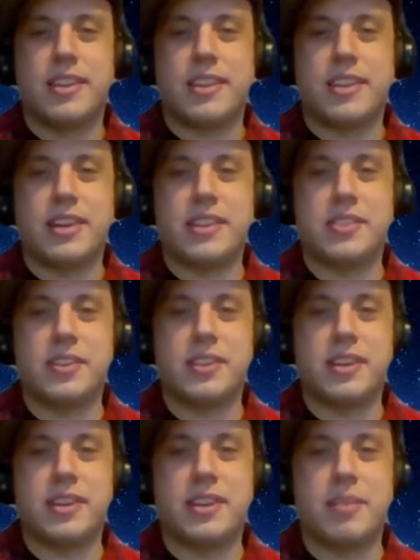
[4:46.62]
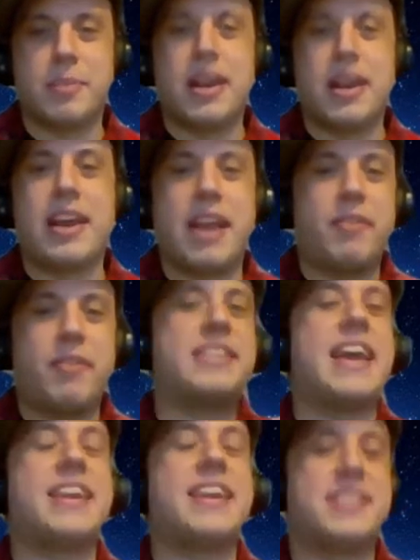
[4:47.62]
thing. It's good to, but now you have like
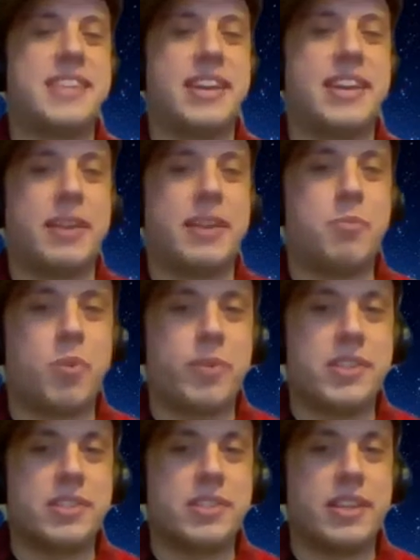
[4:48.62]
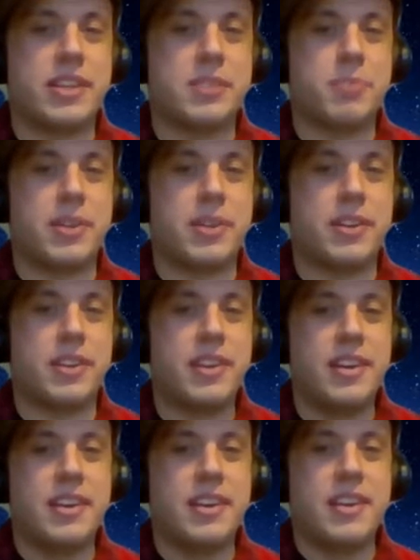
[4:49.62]
dancing, like more recently it's been,
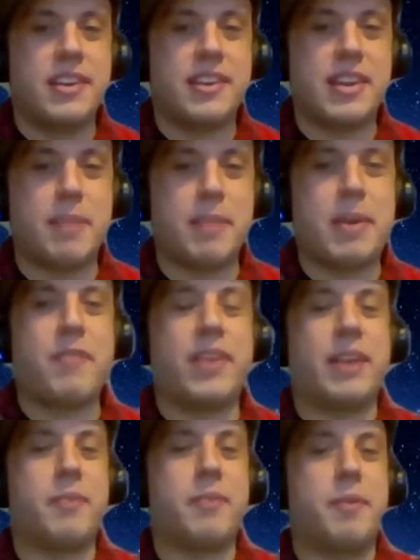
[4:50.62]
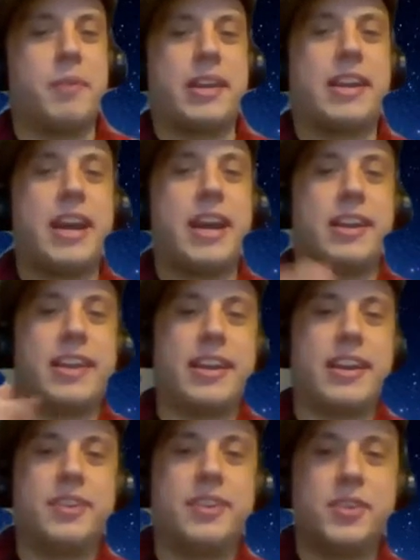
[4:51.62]
yeah, but I feel like we could kind of
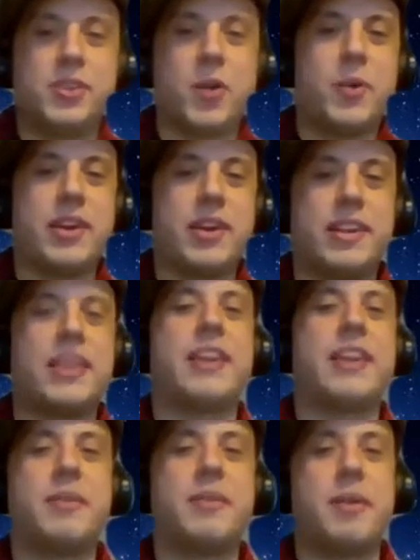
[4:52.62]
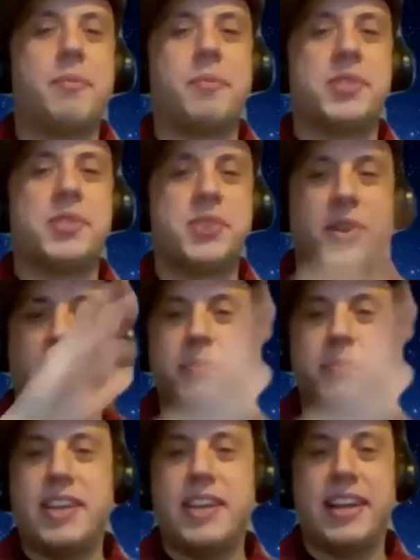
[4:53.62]
like go into that, like start at the
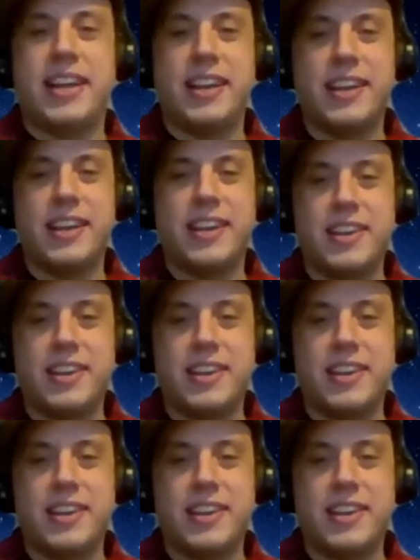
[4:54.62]
beginning.